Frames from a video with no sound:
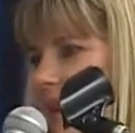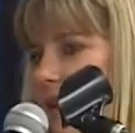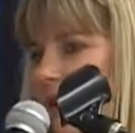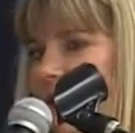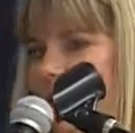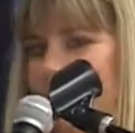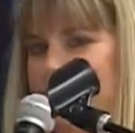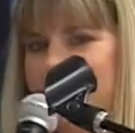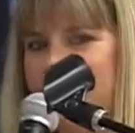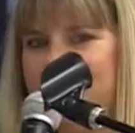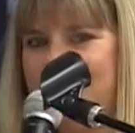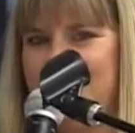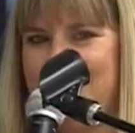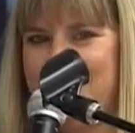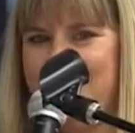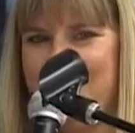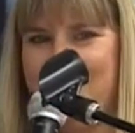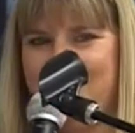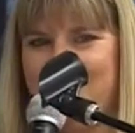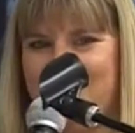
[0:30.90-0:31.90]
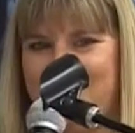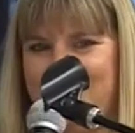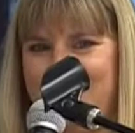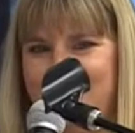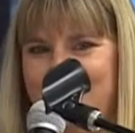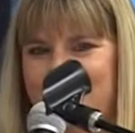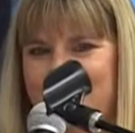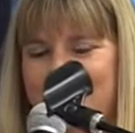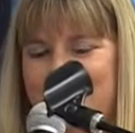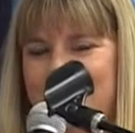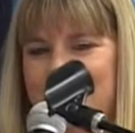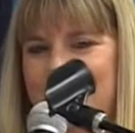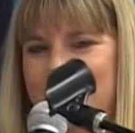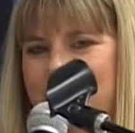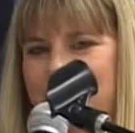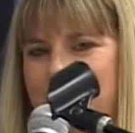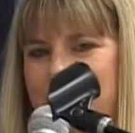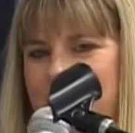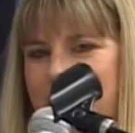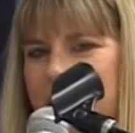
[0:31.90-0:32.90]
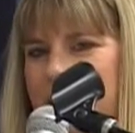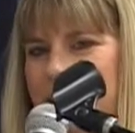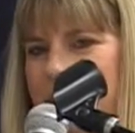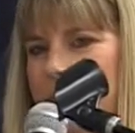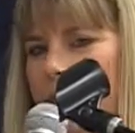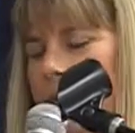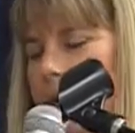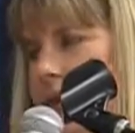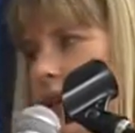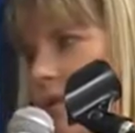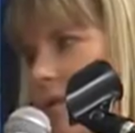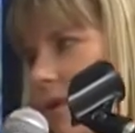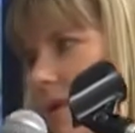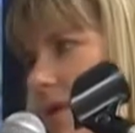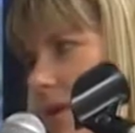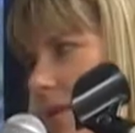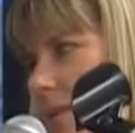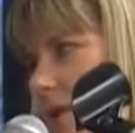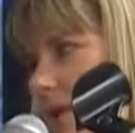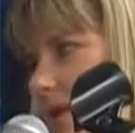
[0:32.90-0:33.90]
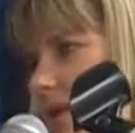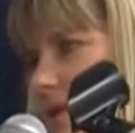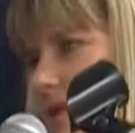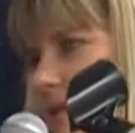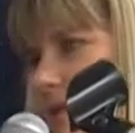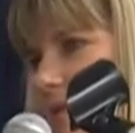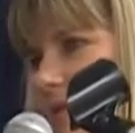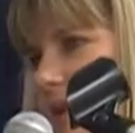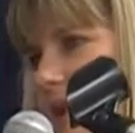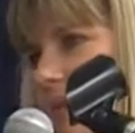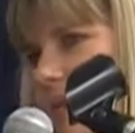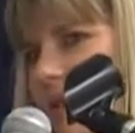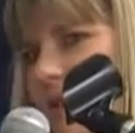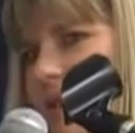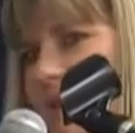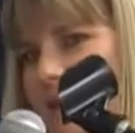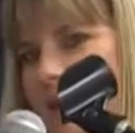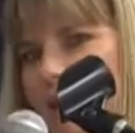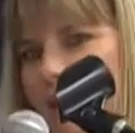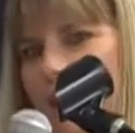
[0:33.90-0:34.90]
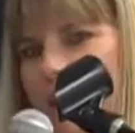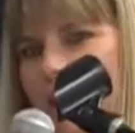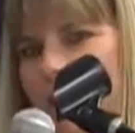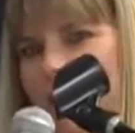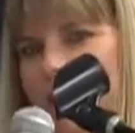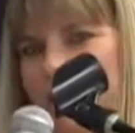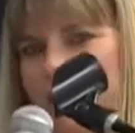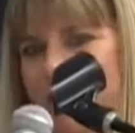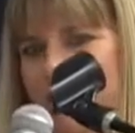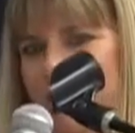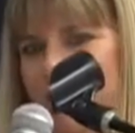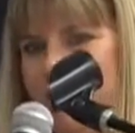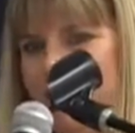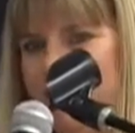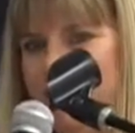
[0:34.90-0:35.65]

LAUSD over the years, as well as working with our military families in the local area.